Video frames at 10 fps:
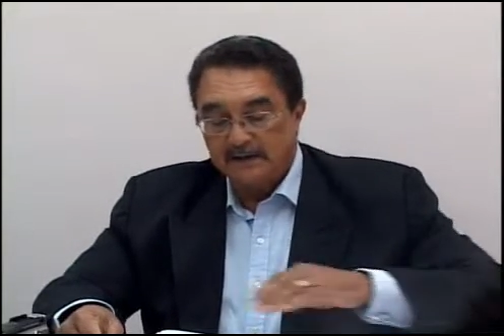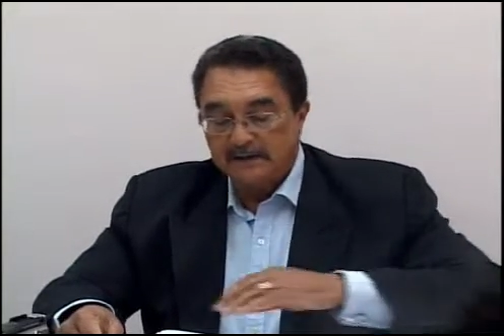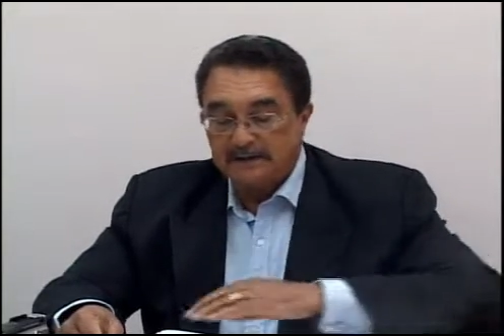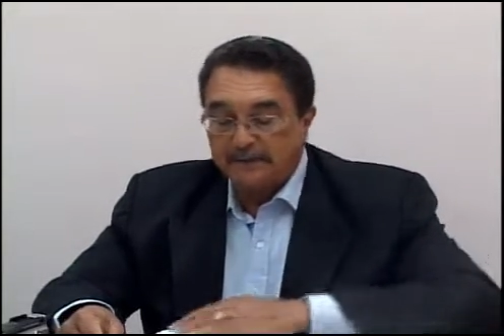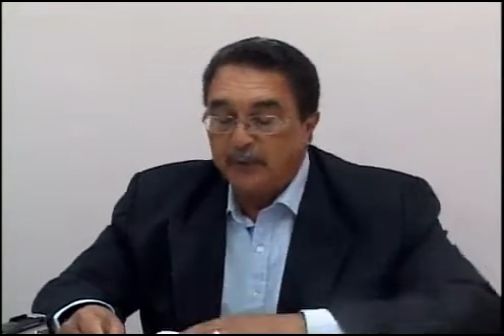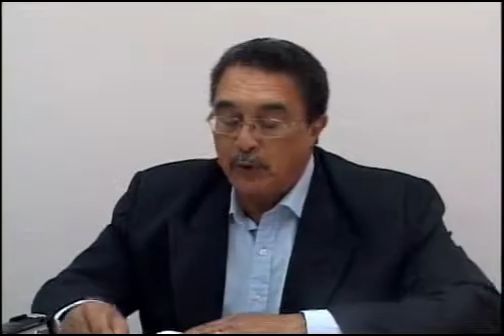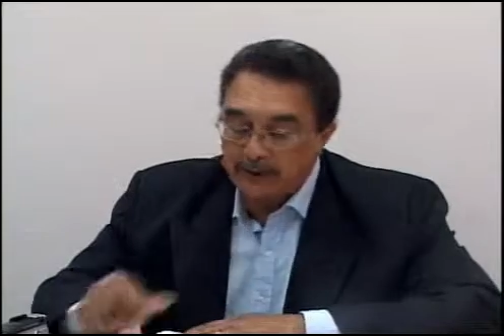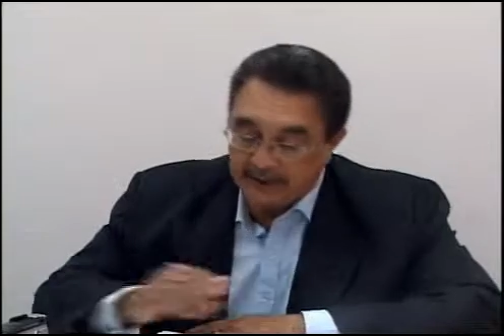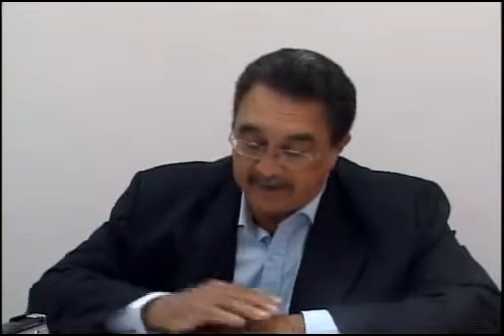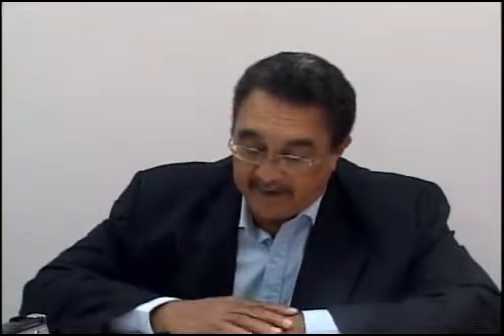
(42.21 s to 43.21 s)

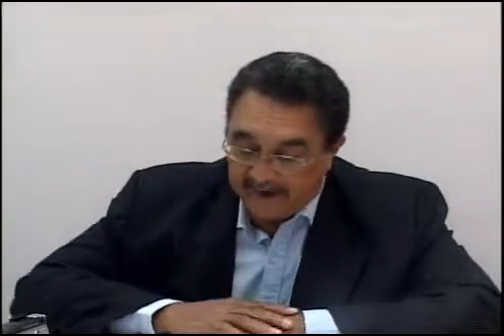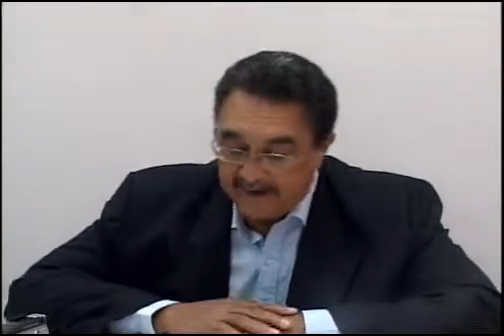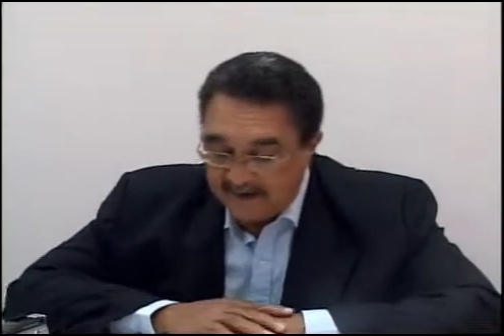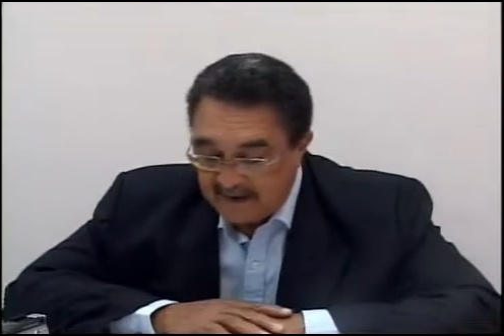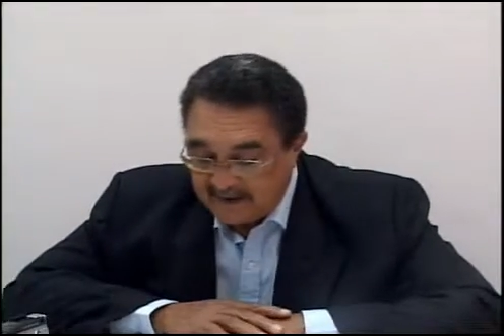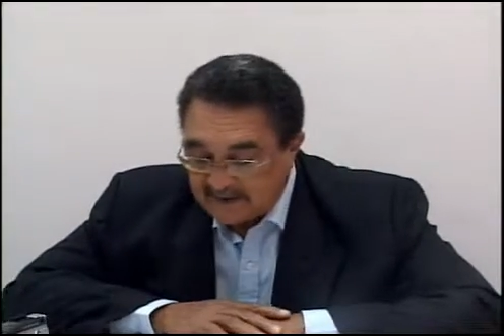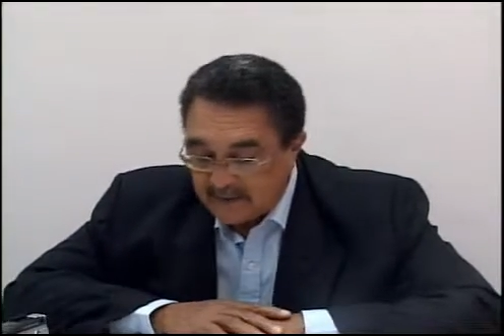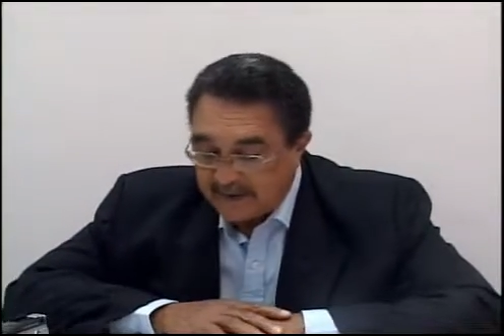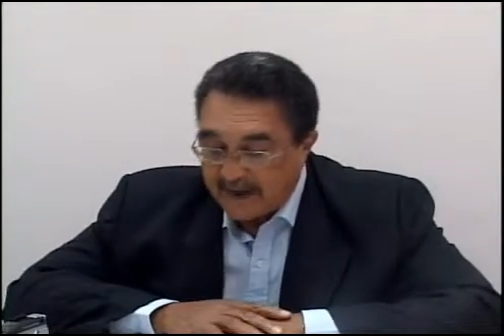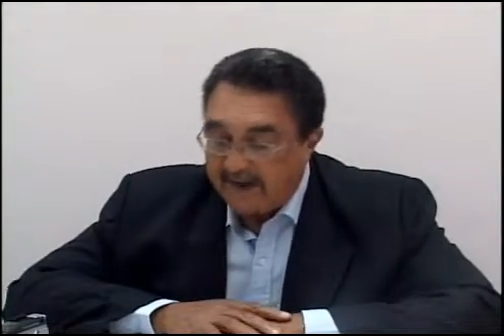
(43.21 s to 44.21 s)
support the findings
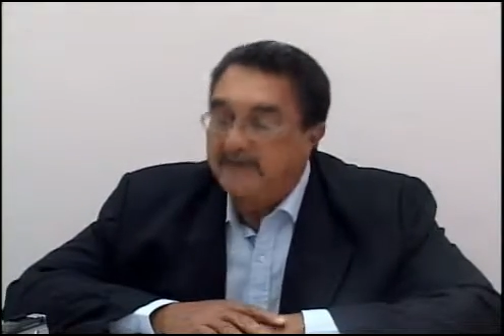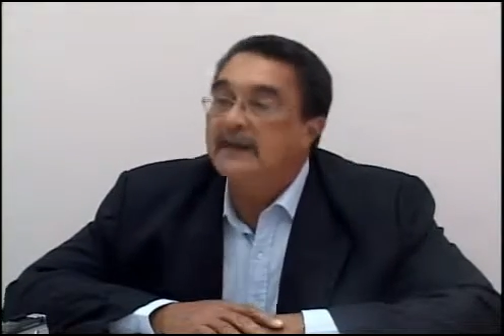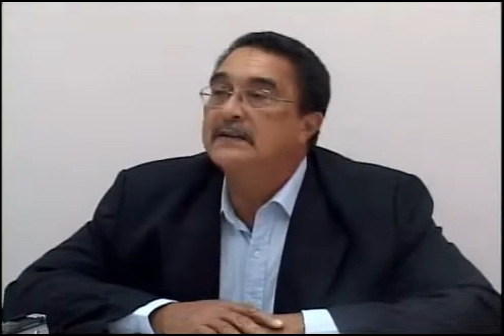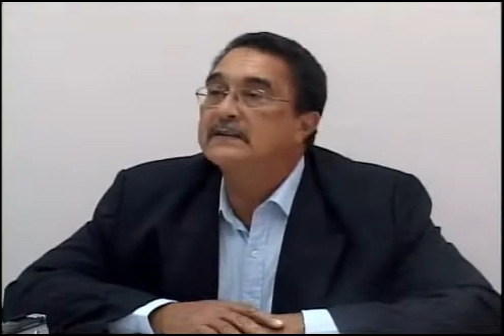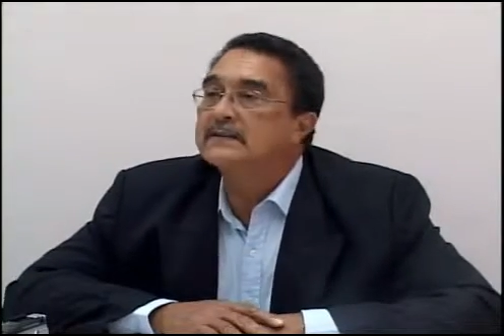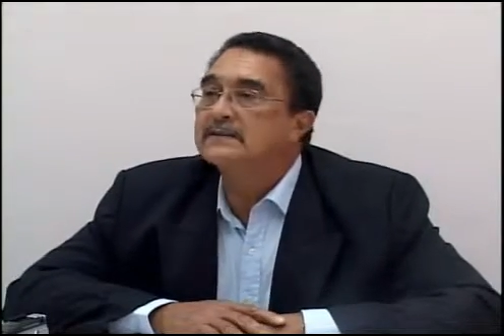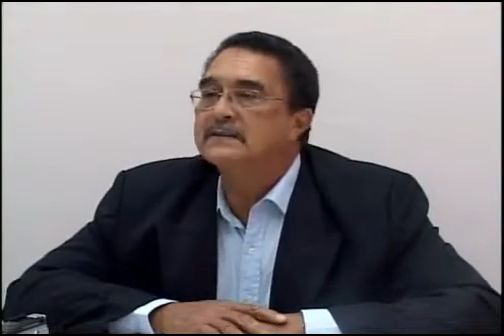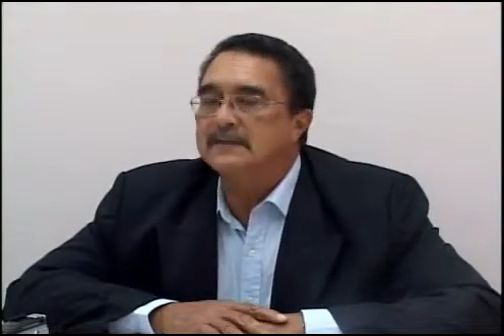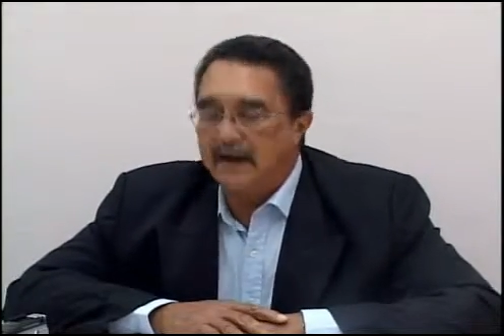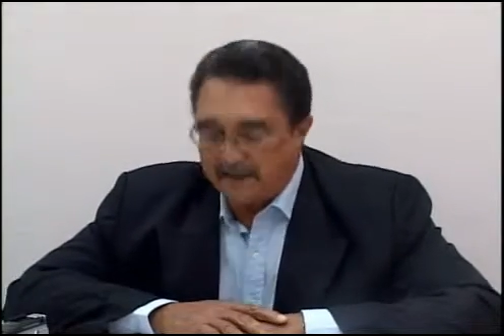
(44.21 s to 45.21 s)
with evidence,